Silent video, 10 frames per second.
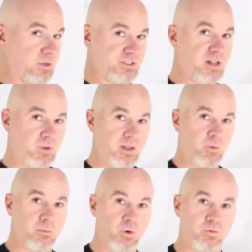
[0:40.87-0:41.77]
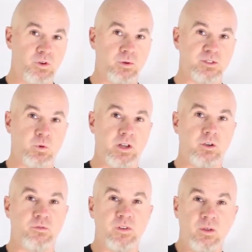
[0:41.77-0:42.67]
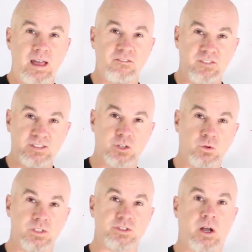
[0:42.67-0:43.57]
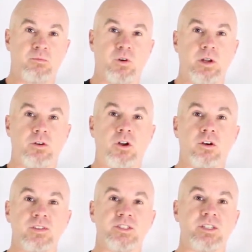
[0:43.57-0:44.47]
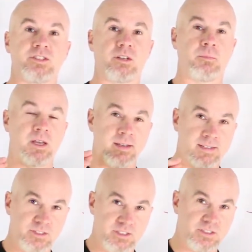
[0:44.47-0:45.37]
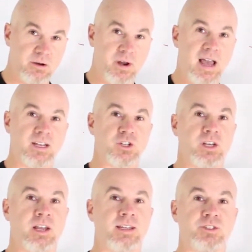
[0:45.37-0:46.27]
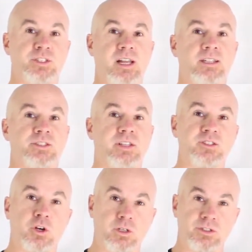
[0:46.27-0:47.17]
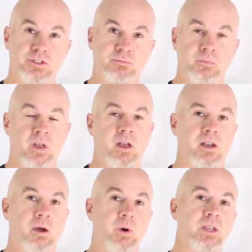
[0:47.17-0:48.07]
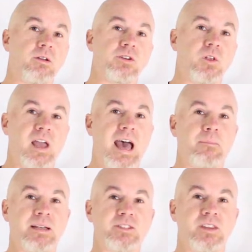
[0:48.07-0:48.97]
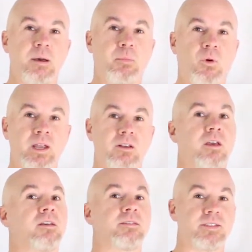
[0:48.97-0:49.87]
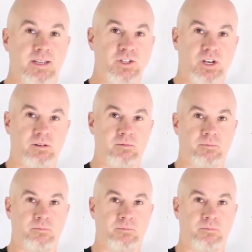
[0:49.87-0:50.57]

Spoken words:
first level that we move to. It's where you feel that physical discomfort. Your nervous system sends that reaction and says, this hurts. Now what usually happens at that point? Tension.